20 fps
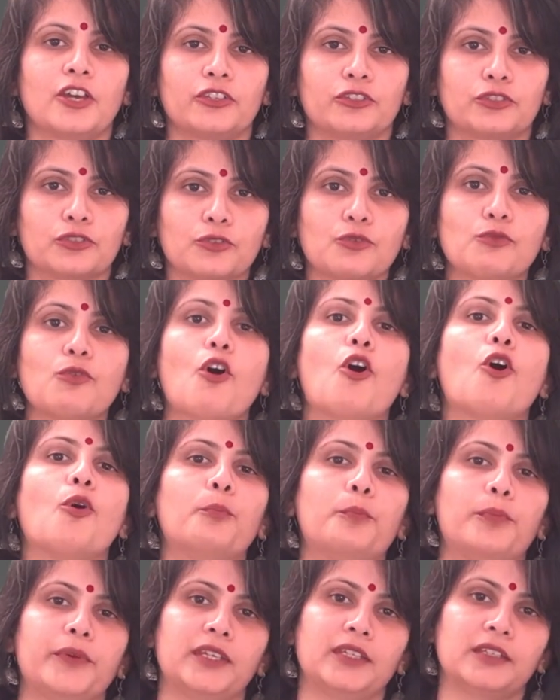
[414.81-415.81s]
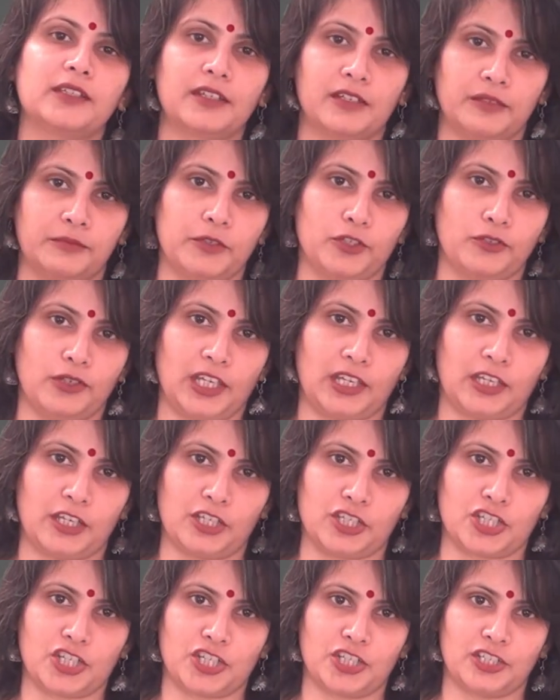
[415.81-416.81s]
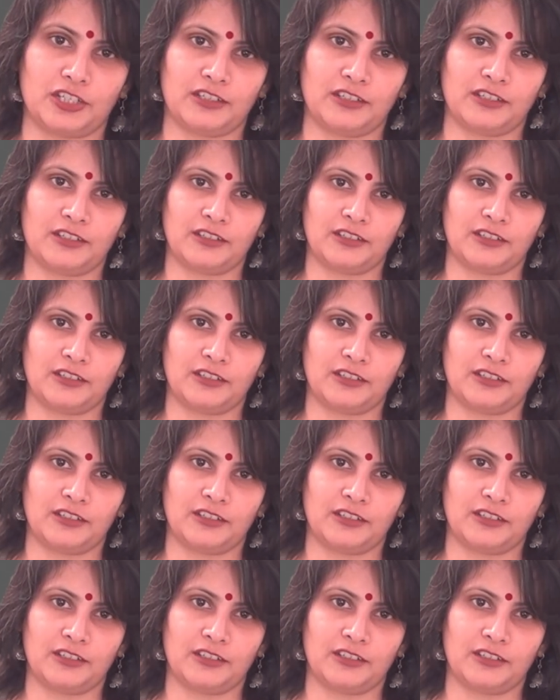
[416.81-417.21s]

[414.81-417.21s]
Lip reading: through open communication.